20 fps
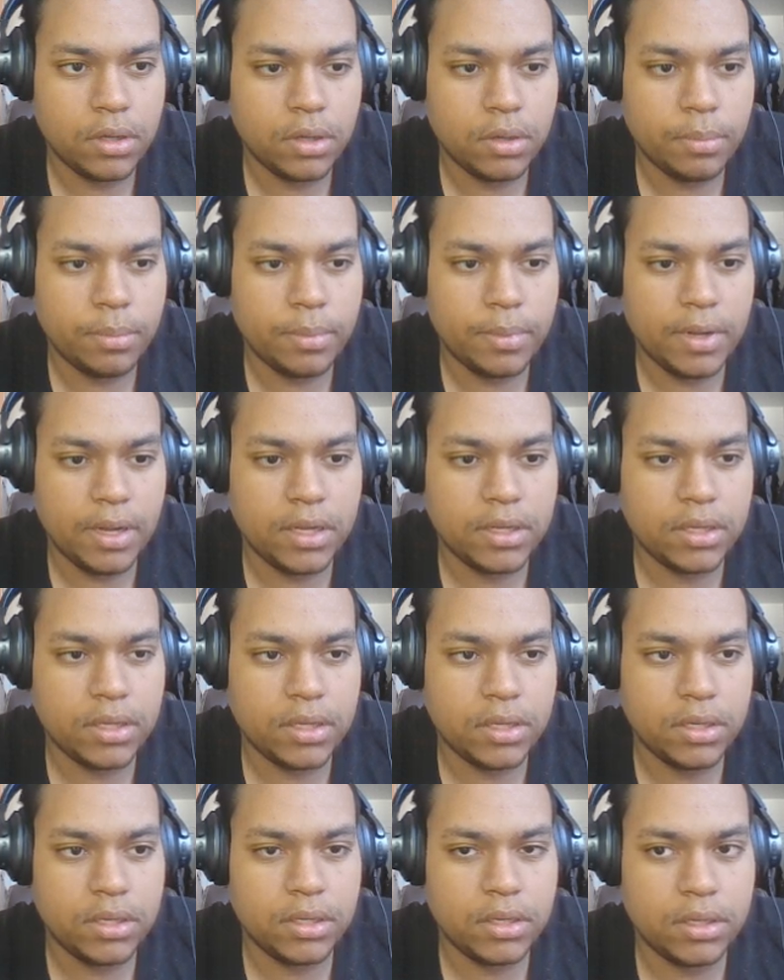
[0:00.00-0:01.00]
apply
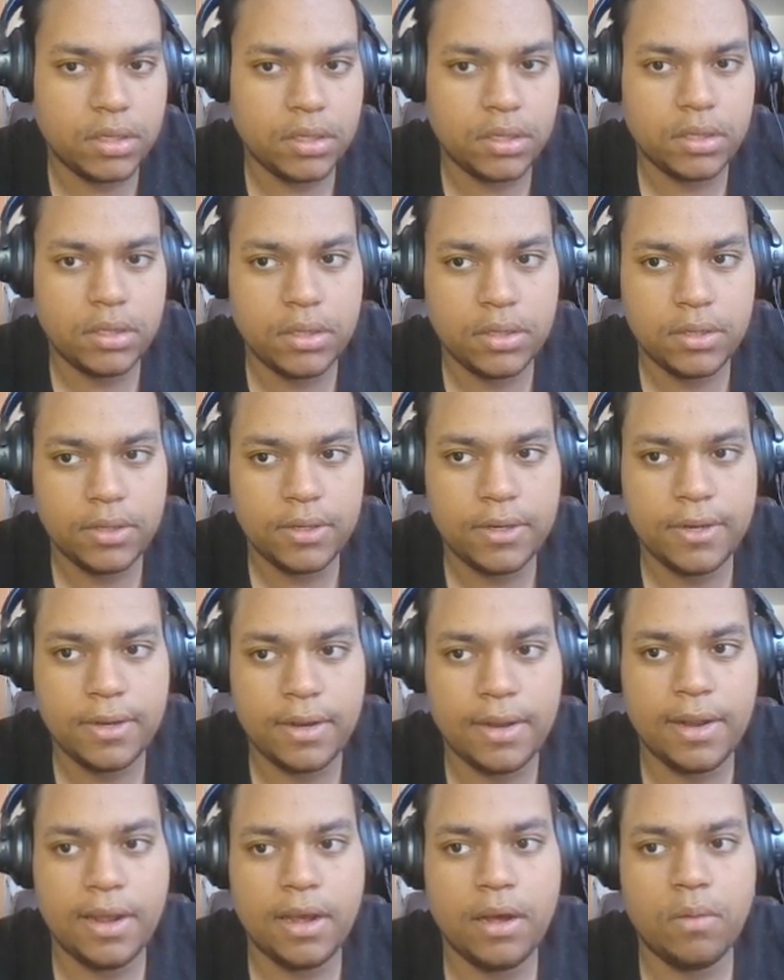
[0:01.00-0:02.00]
changes.
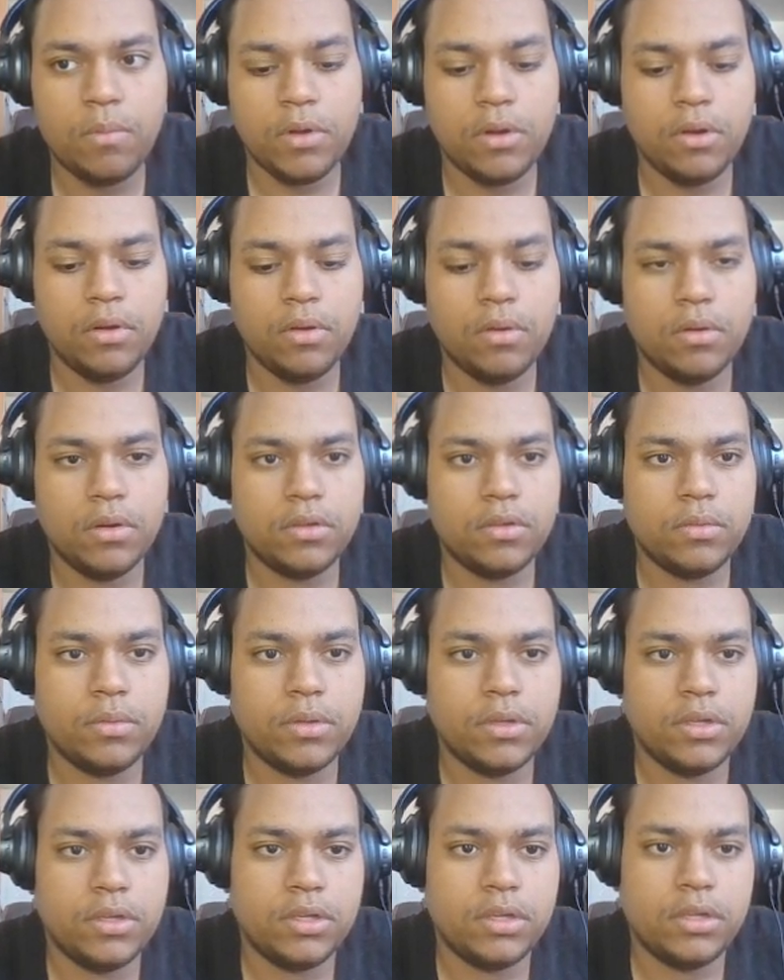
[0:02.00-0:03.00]
Now we can go on
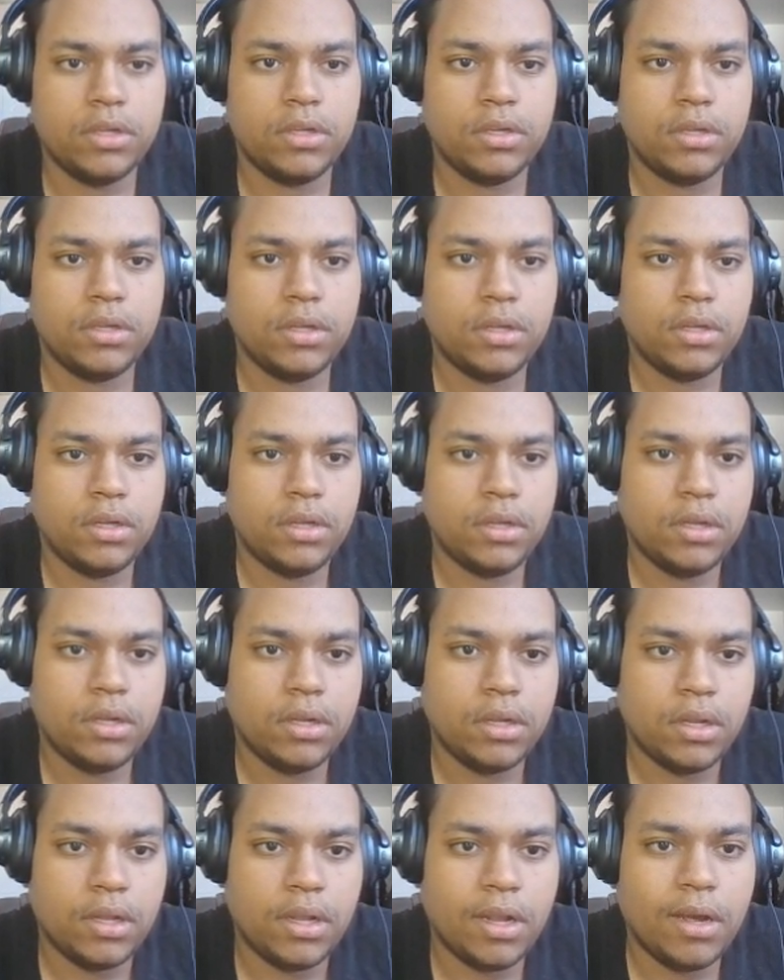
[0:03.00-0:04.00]
Twitch.
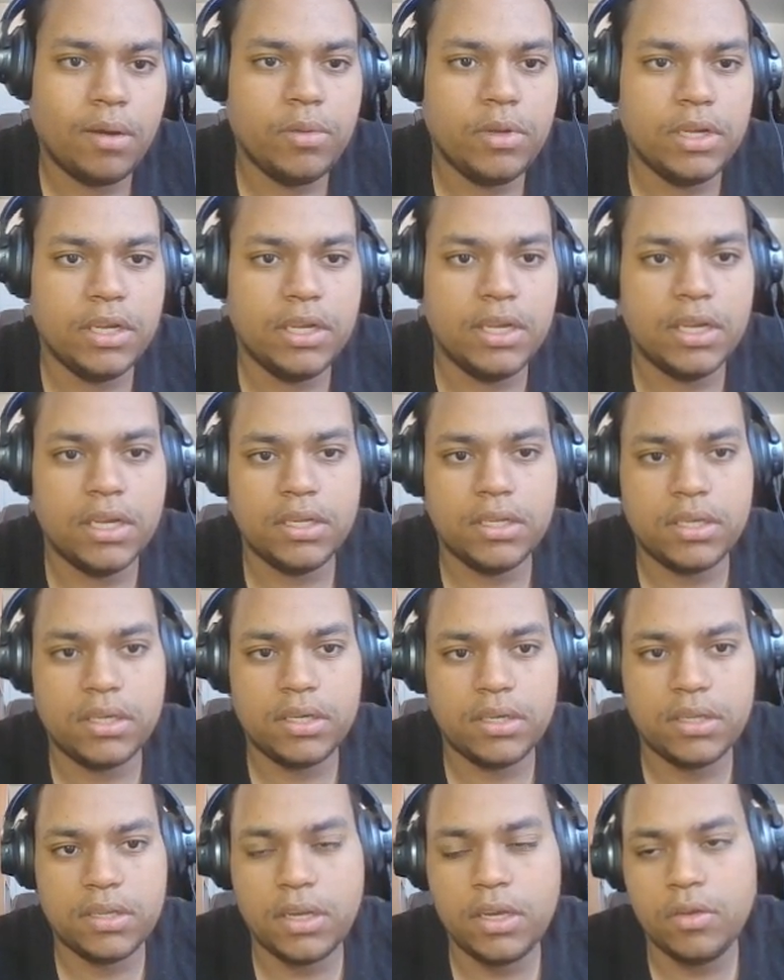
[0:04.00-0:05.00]
Now we can get
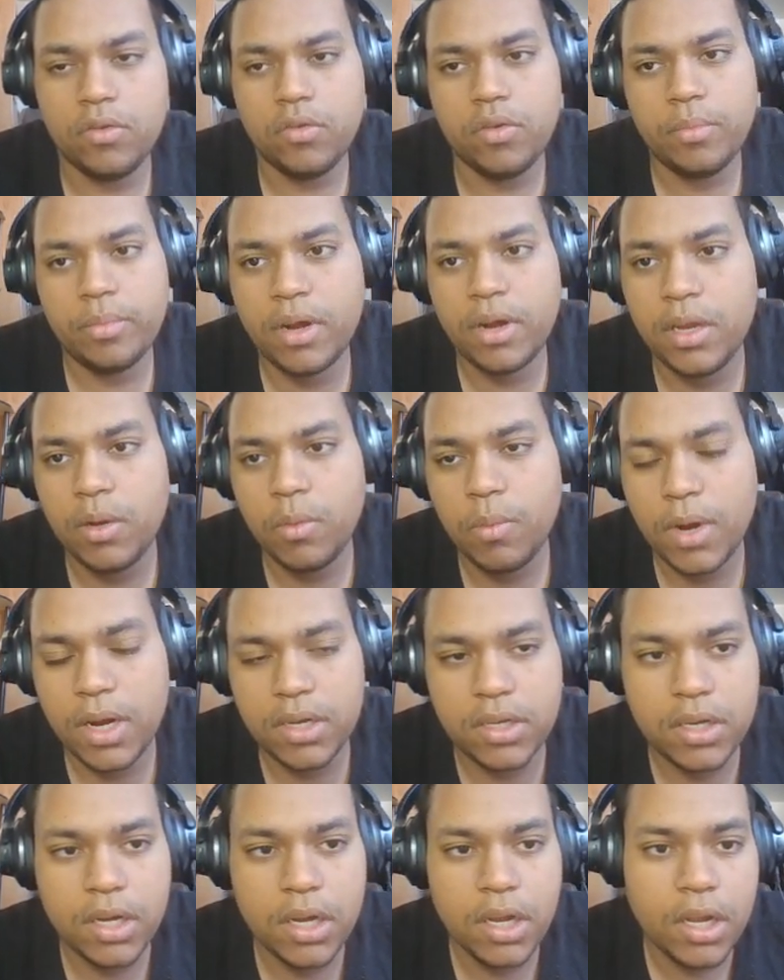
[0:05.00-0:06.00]
entertained. You could probably
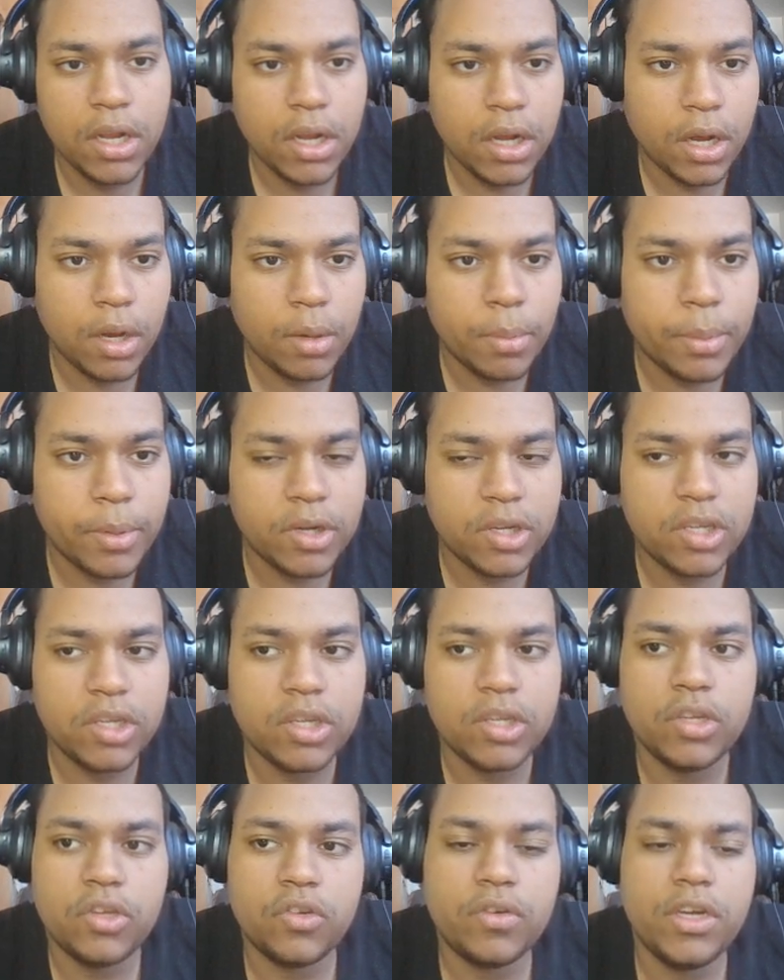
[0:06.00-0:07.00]
watch a
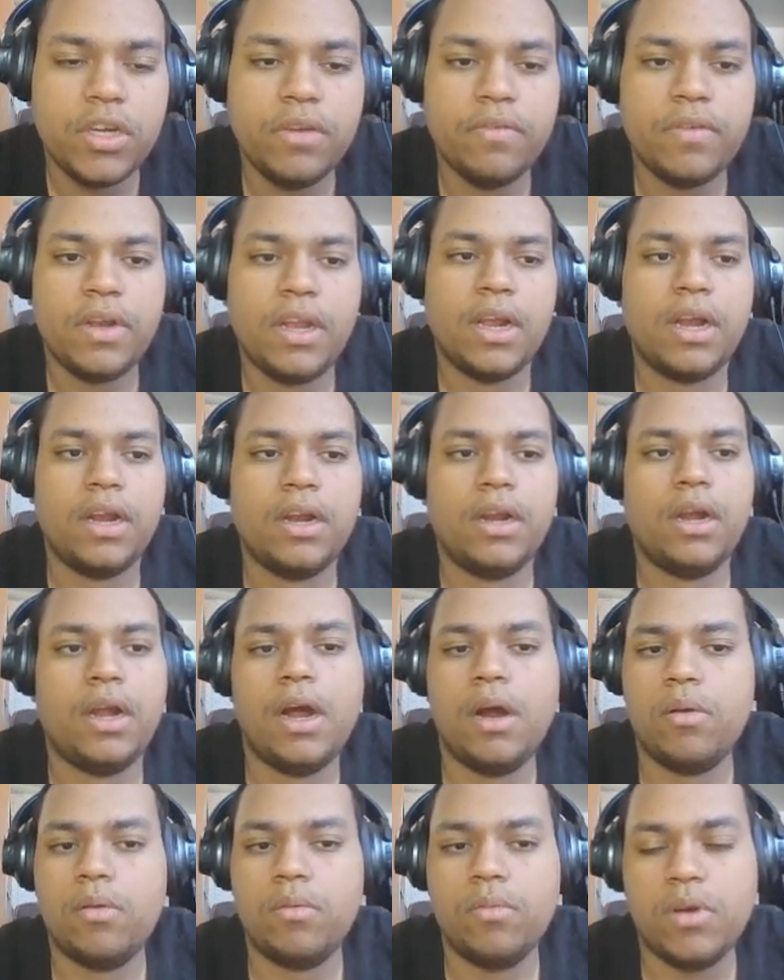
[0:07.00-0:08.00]
person stream for like an
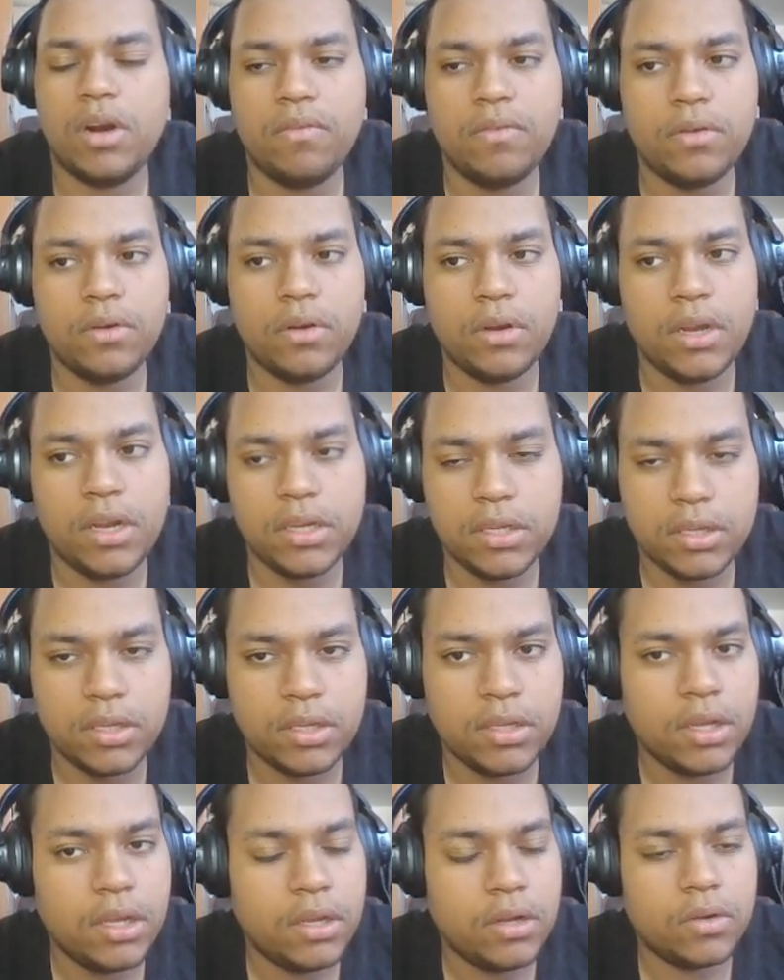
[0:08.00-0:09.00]
hour or whatever or less.
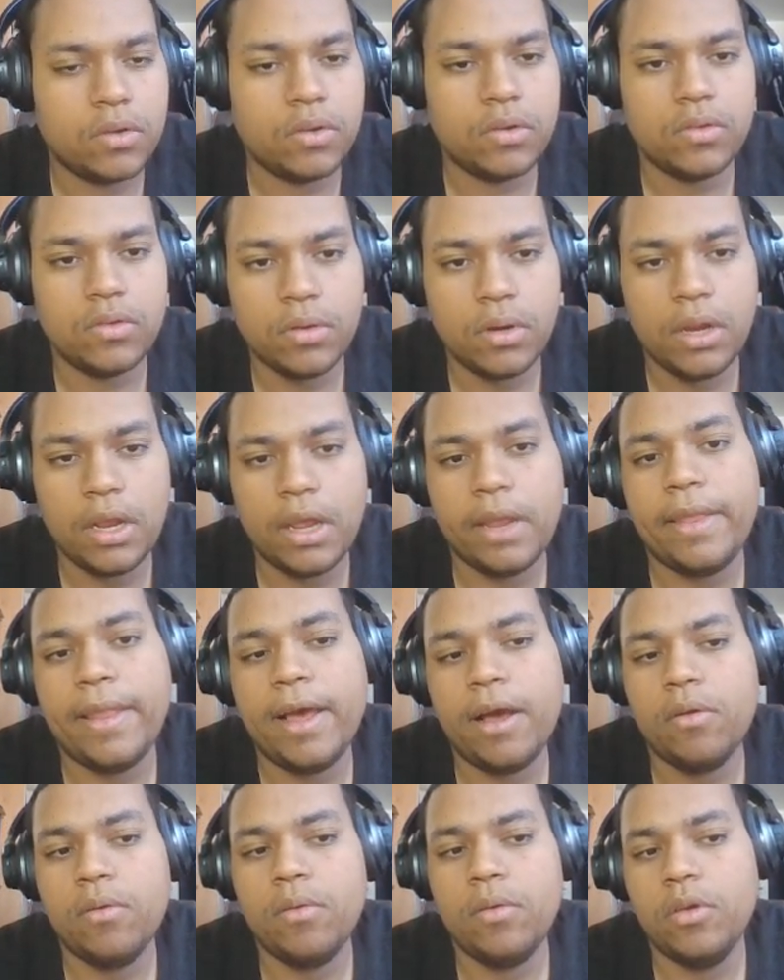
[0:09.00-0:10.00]
And
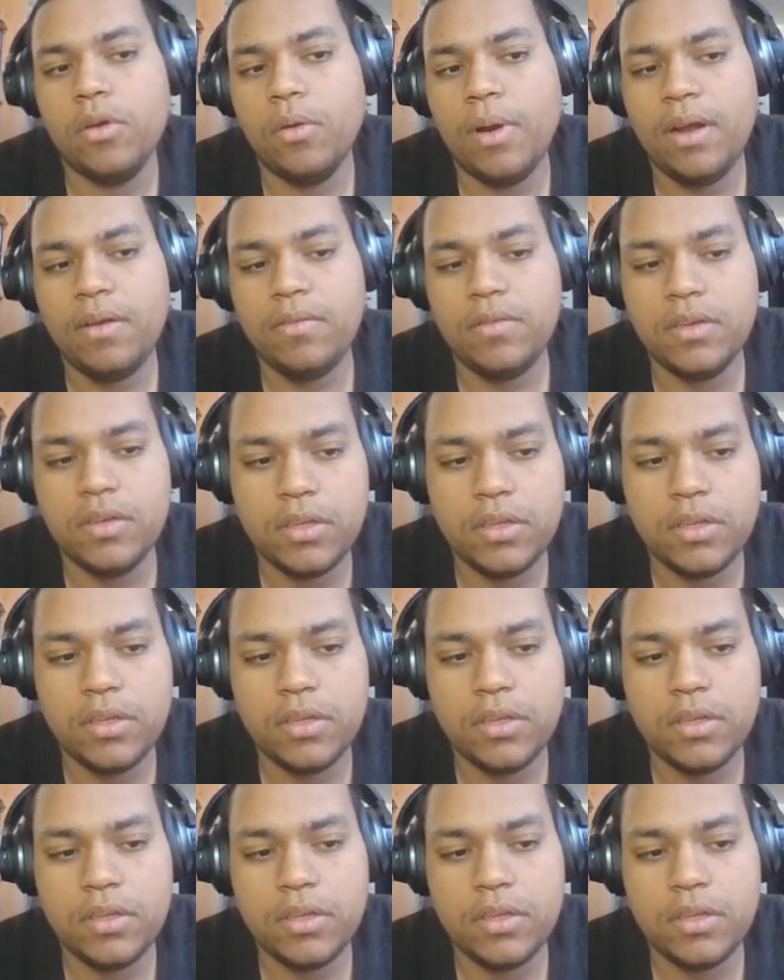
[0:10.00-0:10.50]
now you don't have to